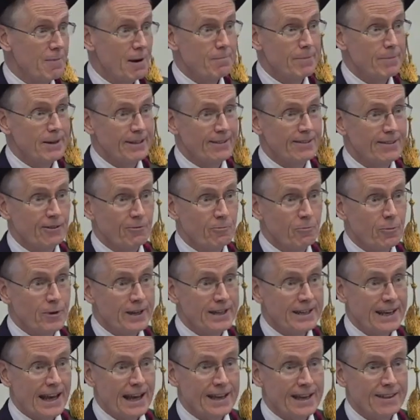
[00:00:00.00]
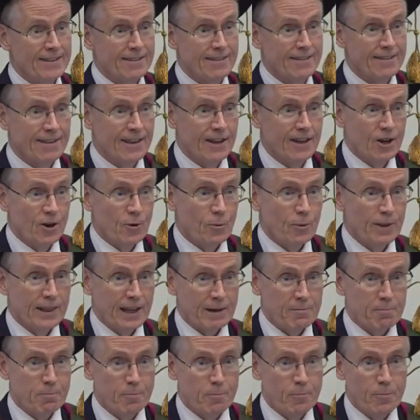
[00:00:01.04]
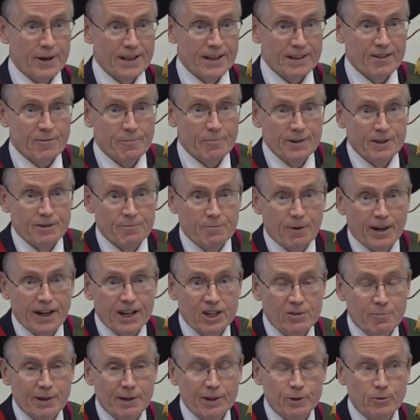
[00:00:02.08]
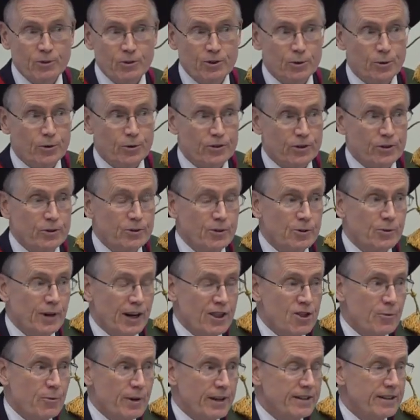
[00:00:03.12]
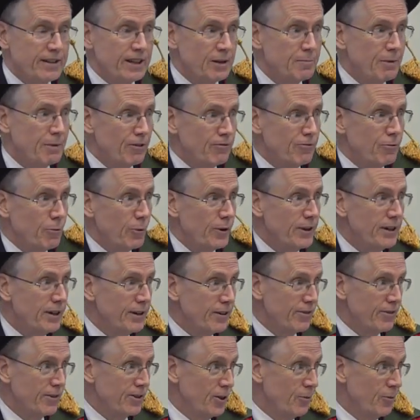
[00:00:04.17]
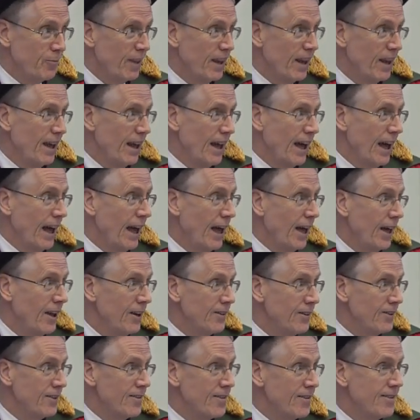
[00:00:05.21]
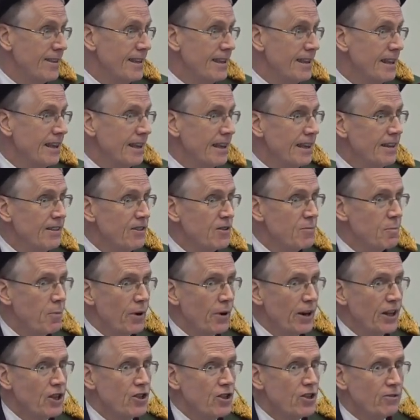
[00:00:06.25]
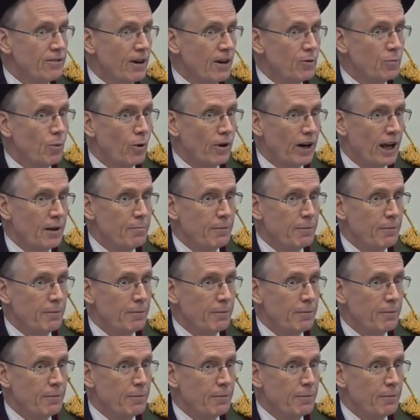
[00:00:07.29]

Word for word: remembering some weekends, well, that brings me to mind my own daughter, who graduated here about four years ago. And seeking inspiration around what